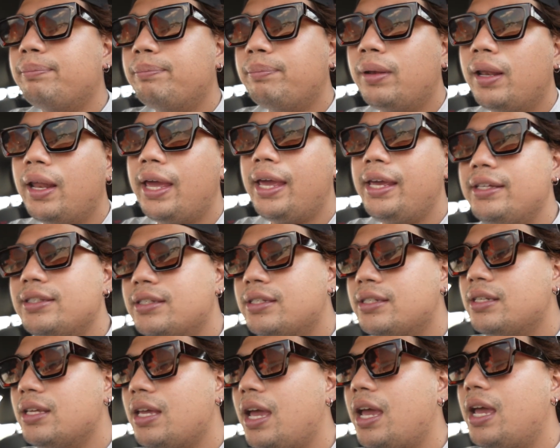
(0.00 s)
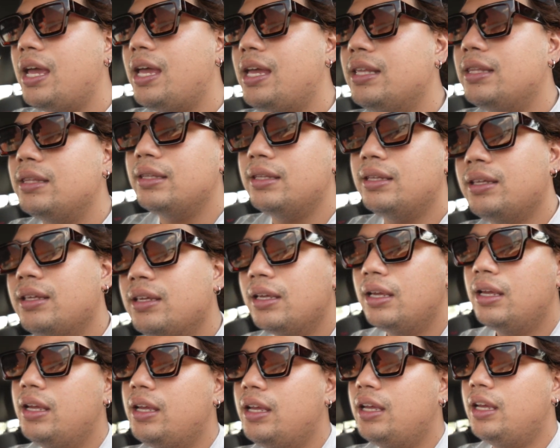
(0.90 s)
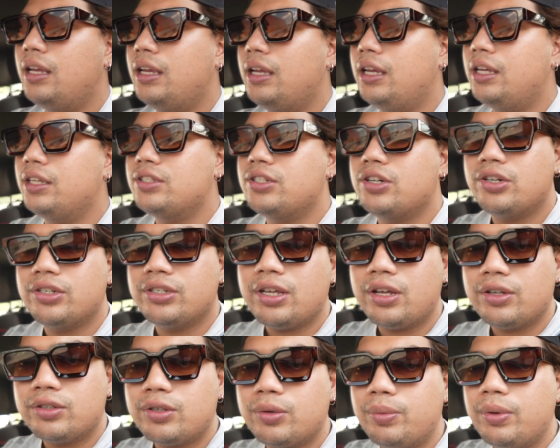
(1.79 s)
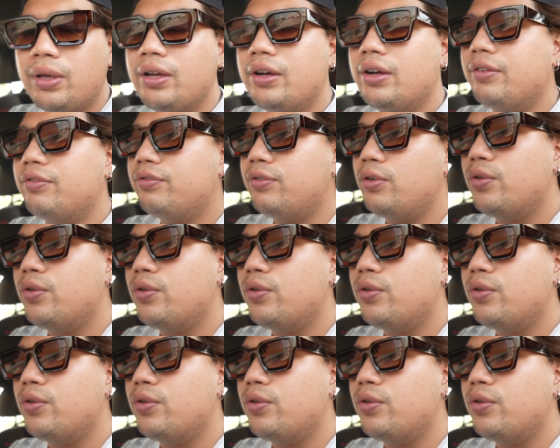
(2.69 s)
plate and it turns out to be a